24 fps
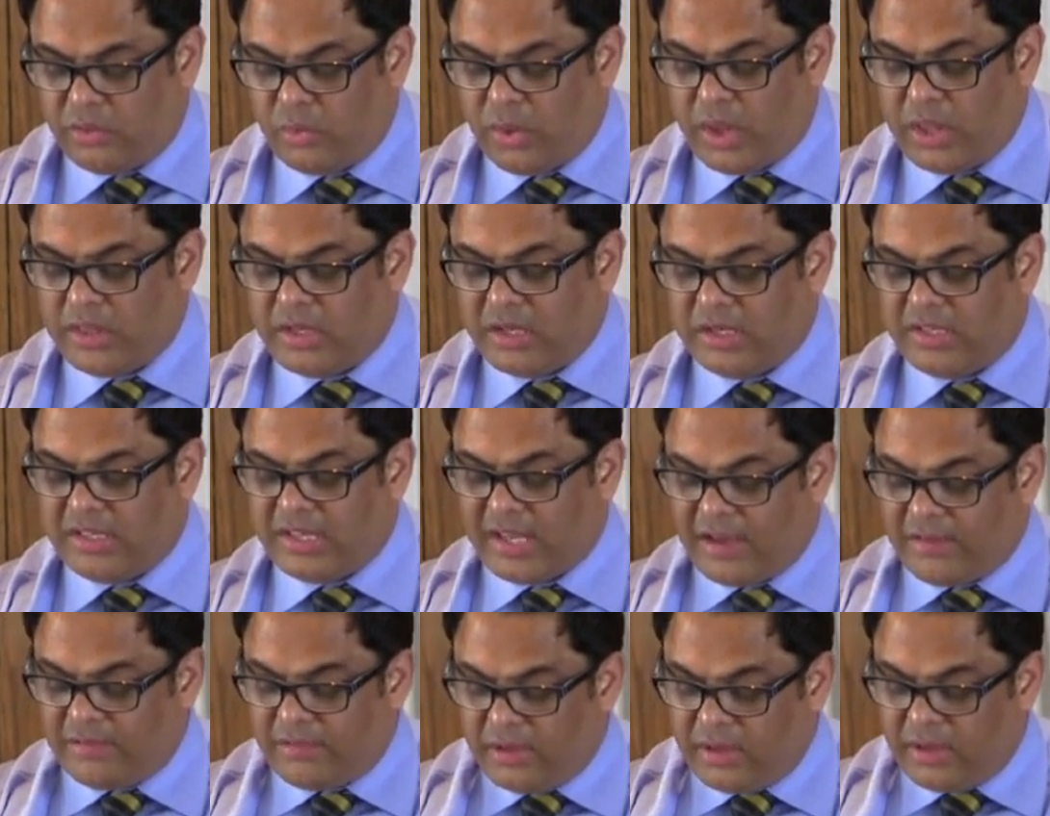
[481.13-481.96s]
When the
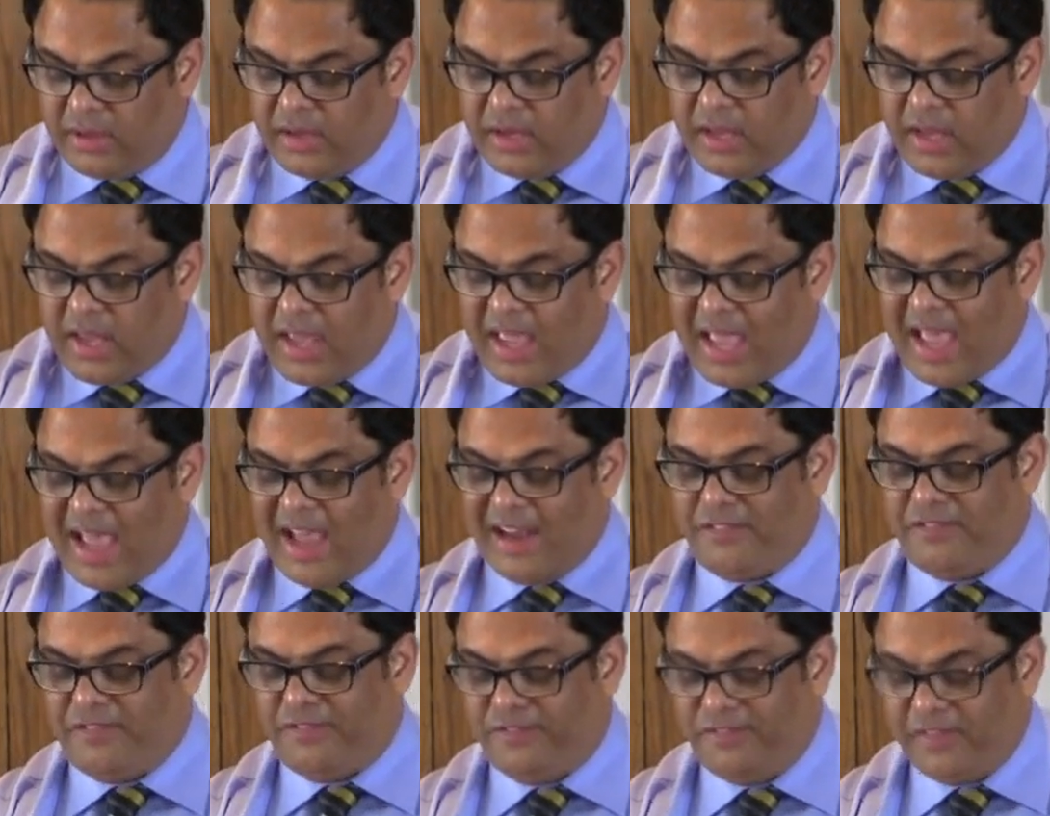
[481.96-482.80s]
devil
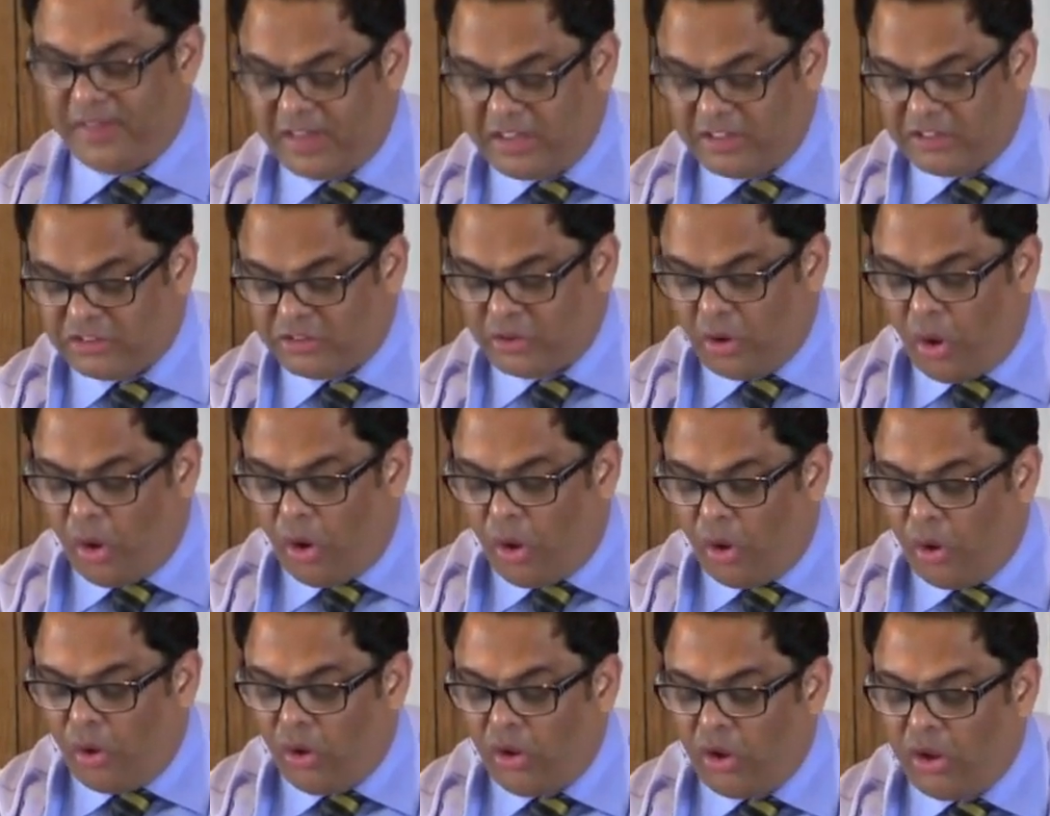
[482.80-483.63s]
had finished
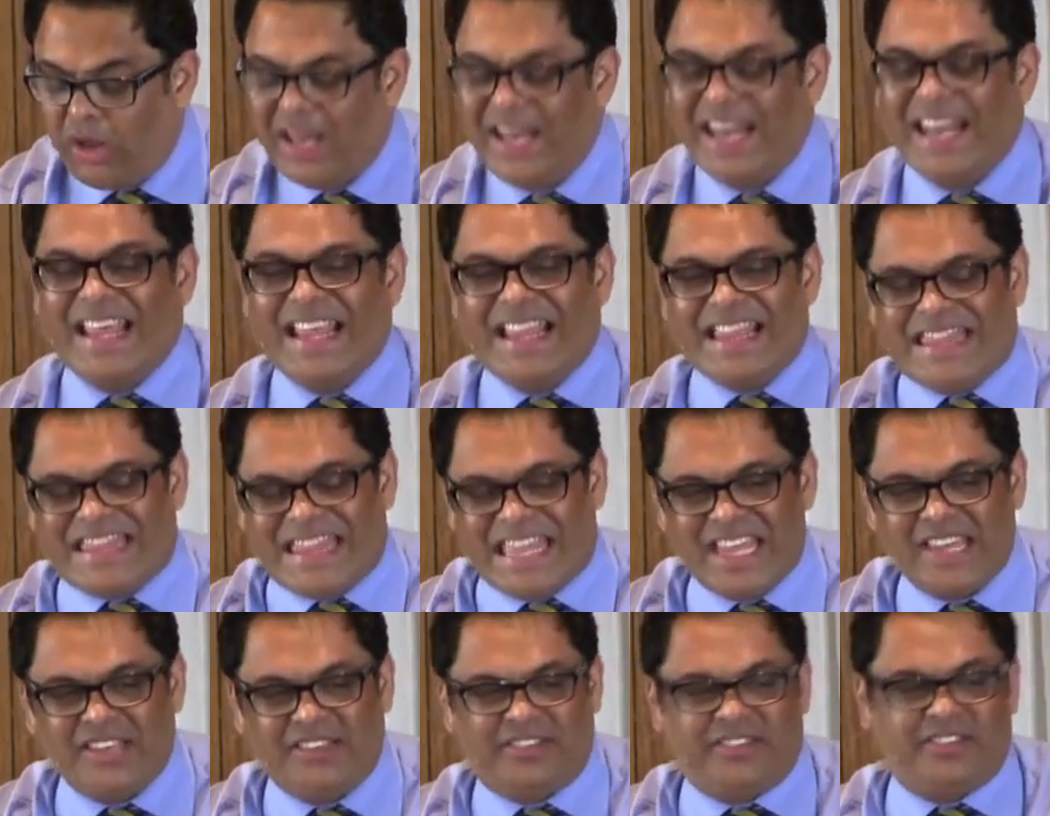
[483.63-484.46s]
all
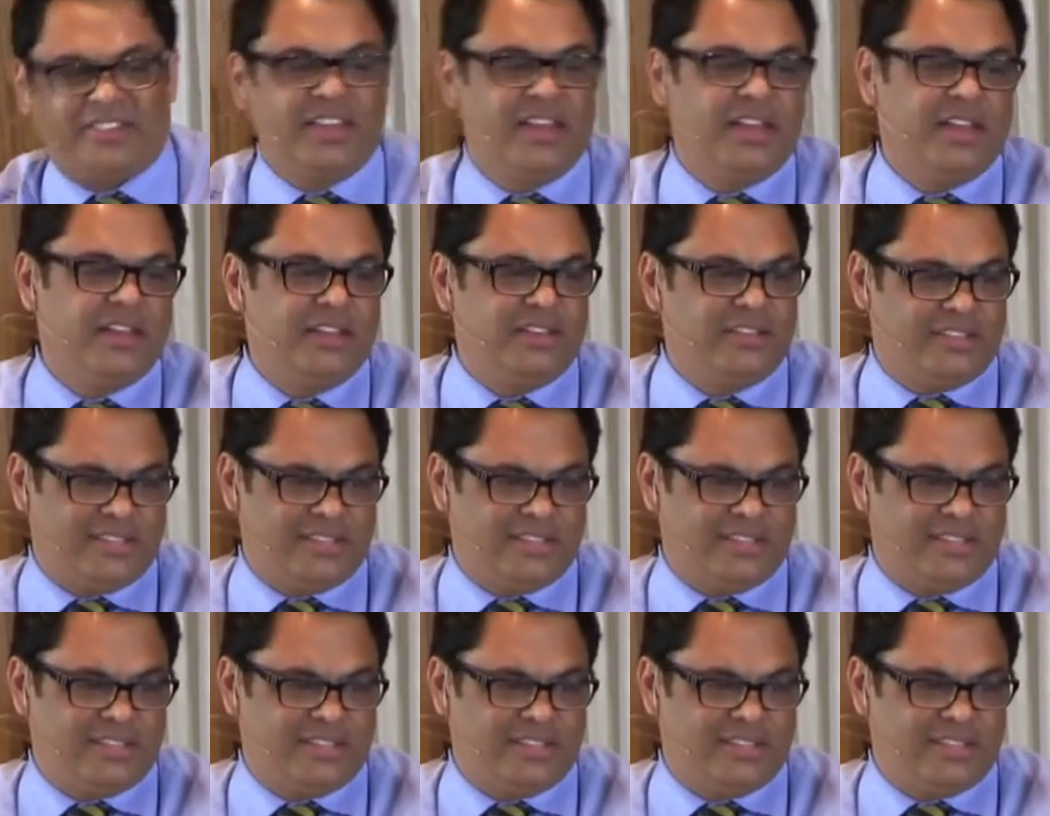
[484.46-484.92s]
this